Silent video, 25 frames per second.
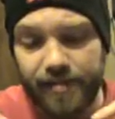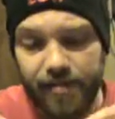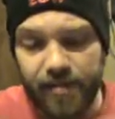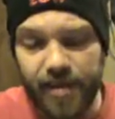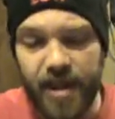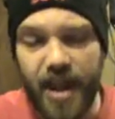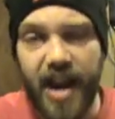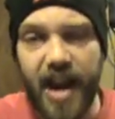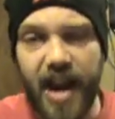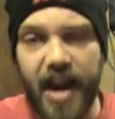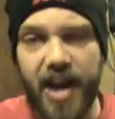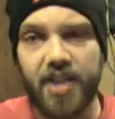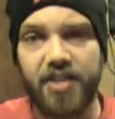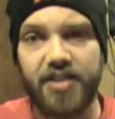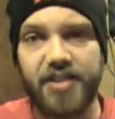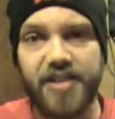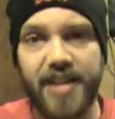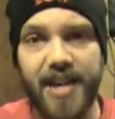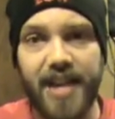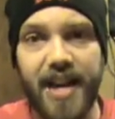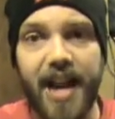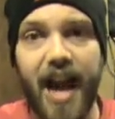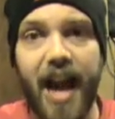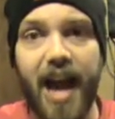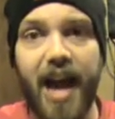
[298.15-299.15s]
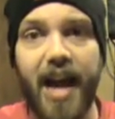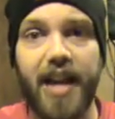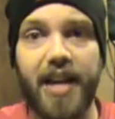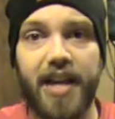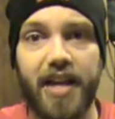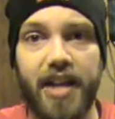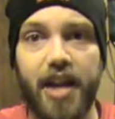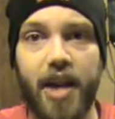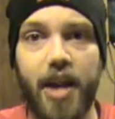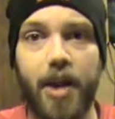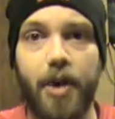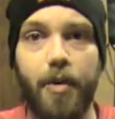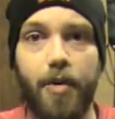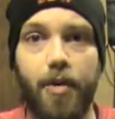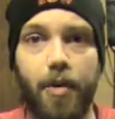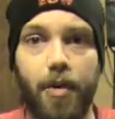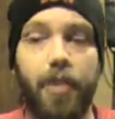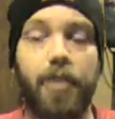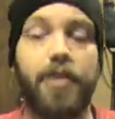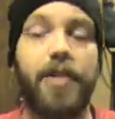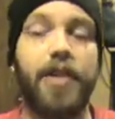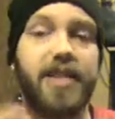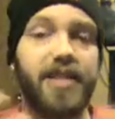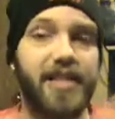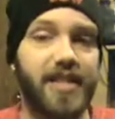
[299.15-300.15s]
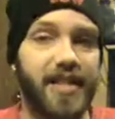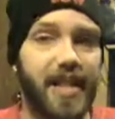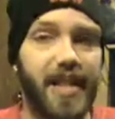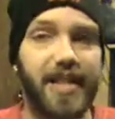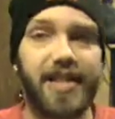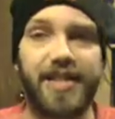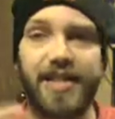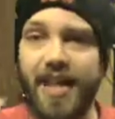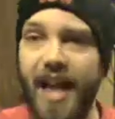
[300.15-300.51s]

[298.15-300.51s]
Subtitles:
that airs tonight, you know, or that's